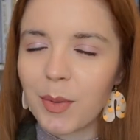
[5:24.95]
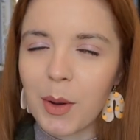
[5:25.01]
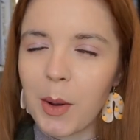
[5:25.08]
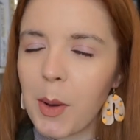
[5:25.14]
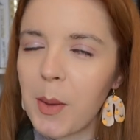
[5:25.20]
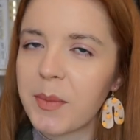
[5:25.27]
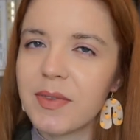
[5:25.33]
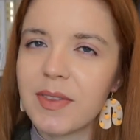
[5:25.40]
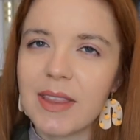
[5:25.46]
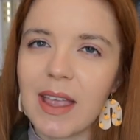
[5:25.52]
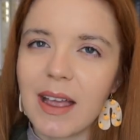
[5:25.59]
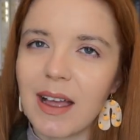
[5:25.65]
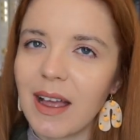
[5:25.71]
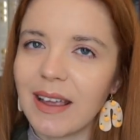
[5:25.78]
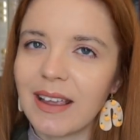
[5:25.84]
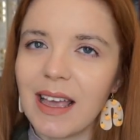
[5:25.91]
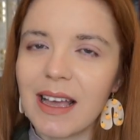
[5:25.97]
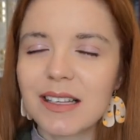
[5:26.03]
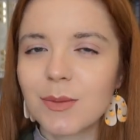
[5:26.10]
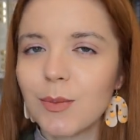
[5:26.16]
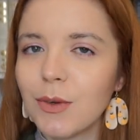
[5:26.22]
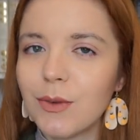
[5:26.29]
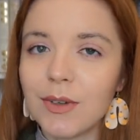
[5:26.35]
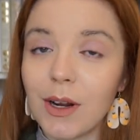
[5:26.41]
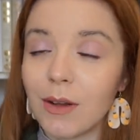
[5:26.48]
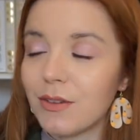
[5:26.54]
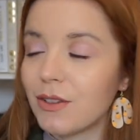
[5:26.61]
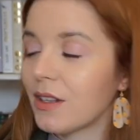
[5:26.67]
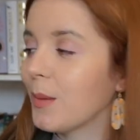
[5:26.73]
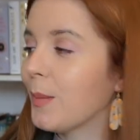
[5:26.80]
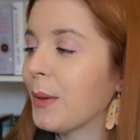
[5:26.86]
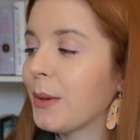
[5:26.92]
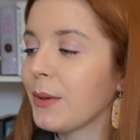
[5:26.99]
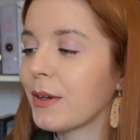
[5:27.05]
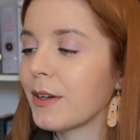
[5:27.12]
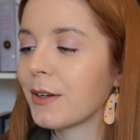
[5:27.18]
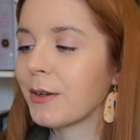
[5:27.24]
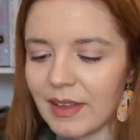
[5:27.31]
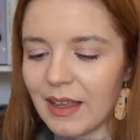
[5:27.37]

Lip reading: but I guess moving on to the book.